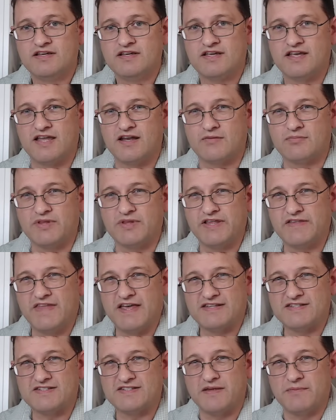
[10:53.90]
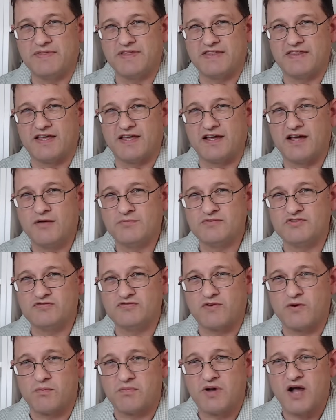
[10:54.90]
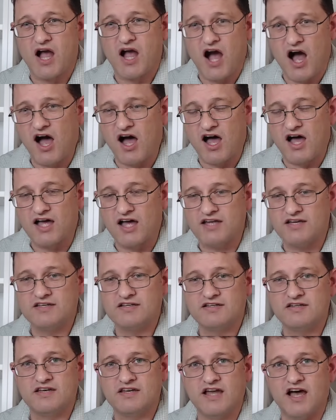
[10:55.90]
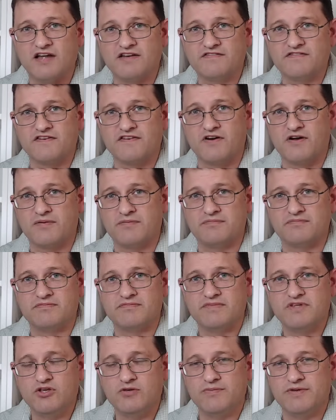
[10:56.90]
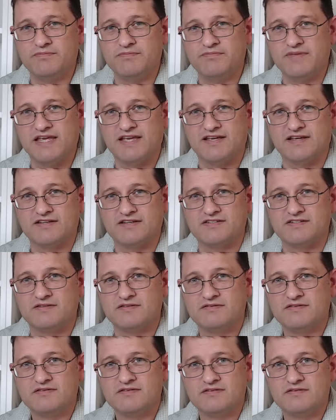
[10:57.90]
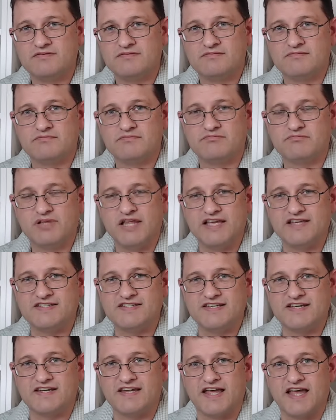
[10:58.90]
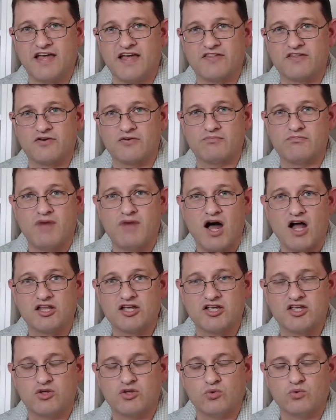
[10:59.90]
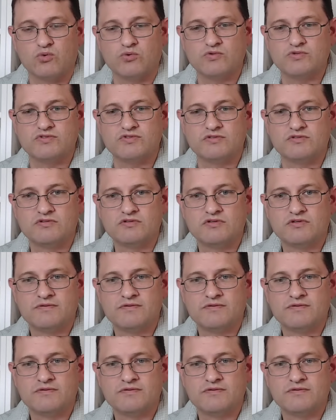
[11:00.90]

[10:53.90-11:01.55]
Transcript: Again, I believe that's something that comes from God, not from human beings placing together molecules.